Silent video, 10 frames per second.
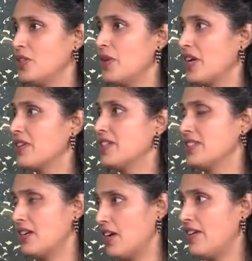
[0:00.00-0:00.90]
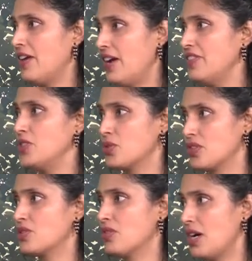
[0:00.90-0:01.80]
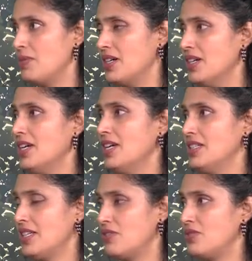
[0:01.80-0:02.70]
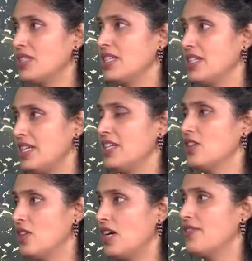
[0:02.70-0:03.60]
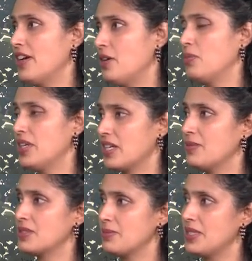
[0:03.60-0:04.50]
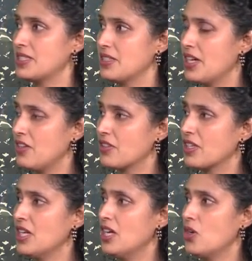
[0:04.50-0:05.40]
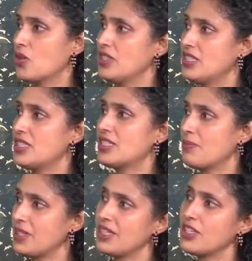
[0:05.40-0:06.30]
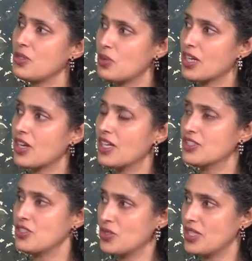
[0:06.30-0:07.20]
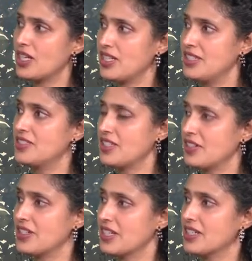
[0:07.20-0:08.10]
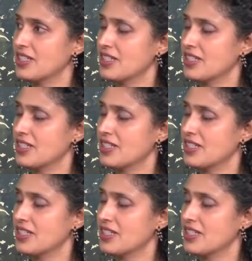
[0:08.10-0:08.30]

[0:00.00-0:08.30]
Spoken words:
Areas that have endured trauma, yeah, that really need a lot of help when it comes to mental health, yeah, or is this something that you want to concentrate on in this area?